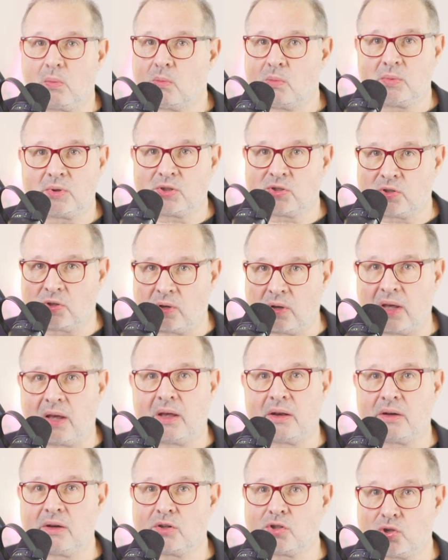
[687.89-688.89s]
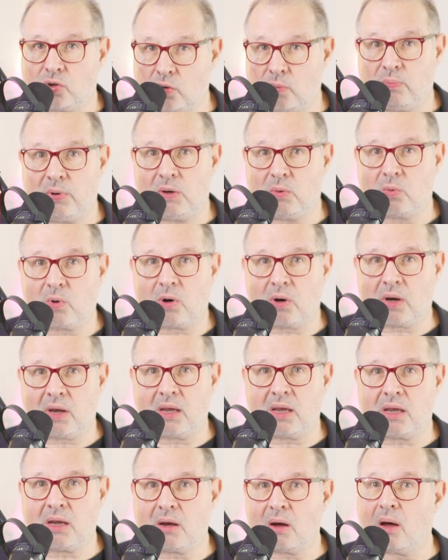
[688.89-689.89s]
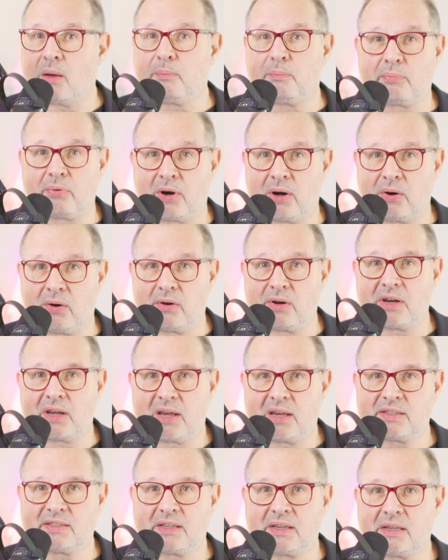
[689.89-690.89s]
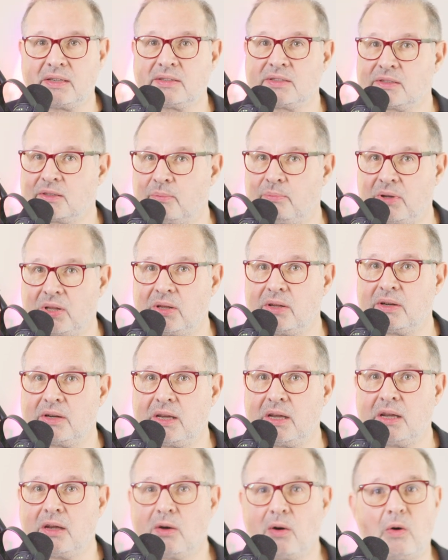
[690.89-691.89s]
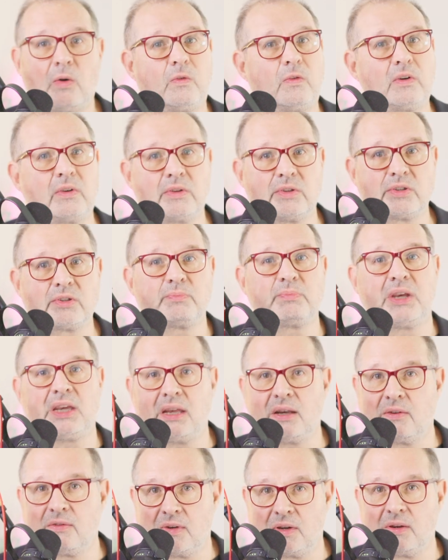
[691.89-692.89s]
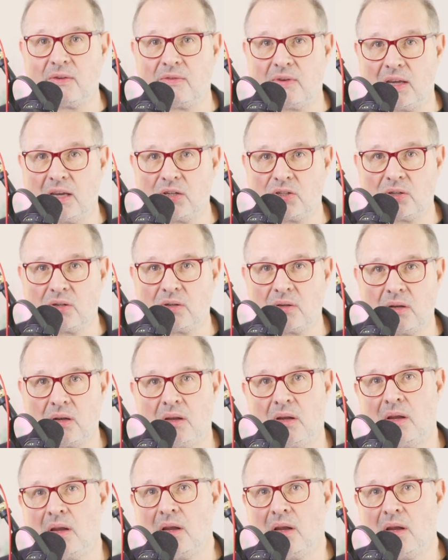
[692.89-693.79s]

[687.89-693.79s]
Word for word: Solana should be working on prioritizing stability over the speed of innovation.